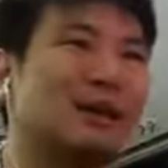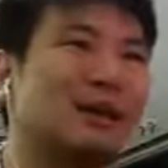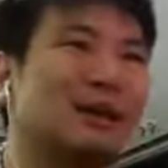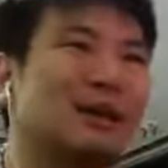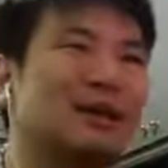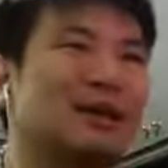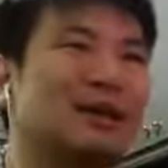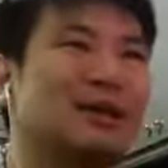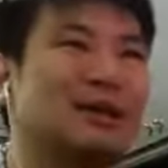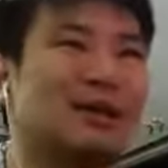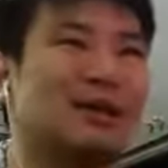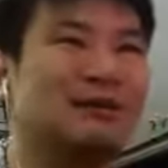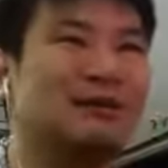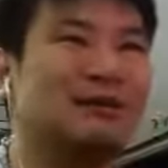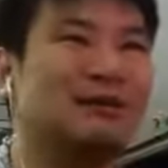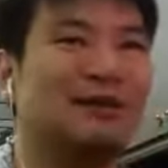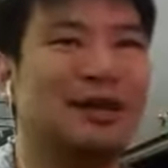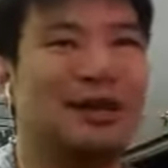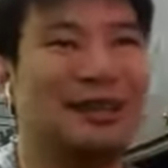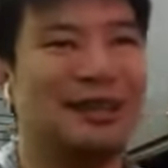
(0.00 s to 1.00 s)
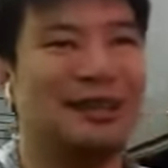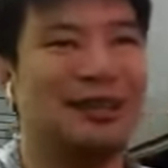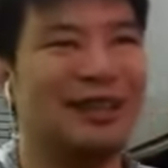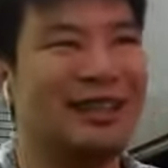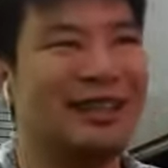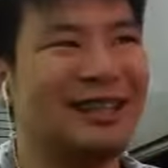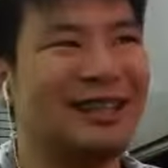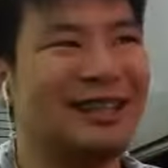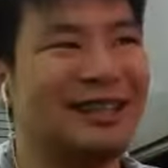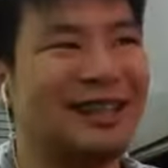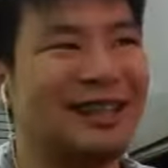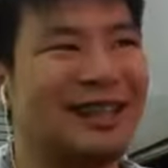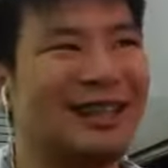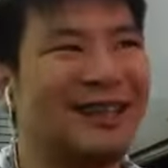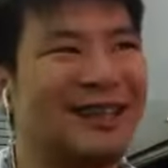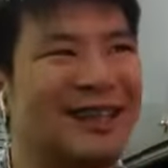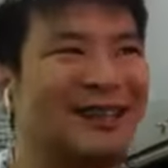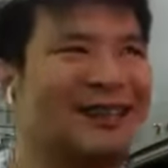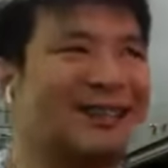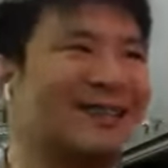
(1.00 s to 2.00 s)
it sounded very intriguing. I
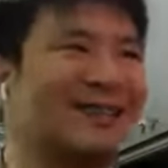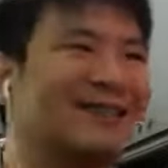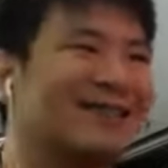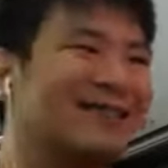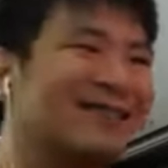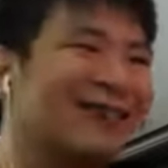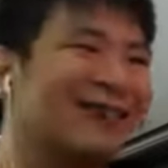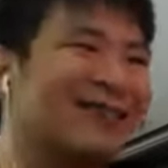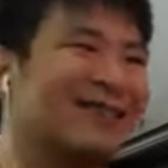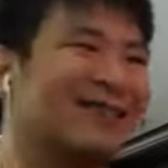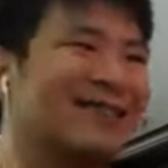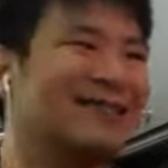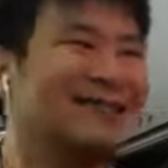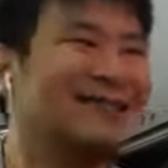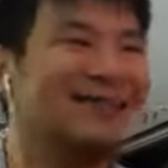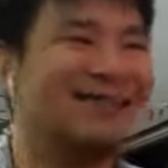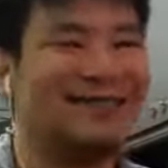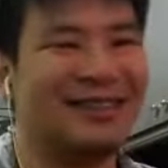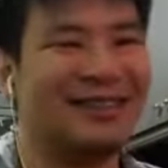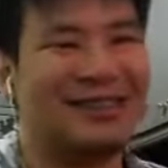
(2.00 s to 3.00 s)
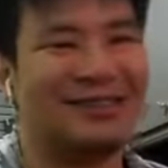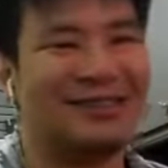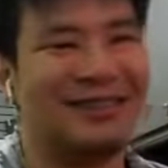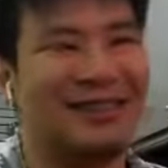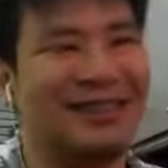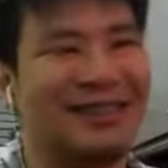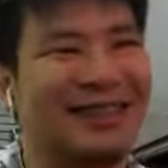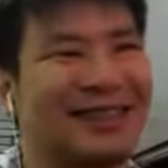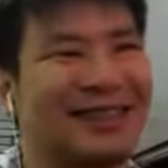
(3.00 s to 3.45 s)
didn't know what all of this was.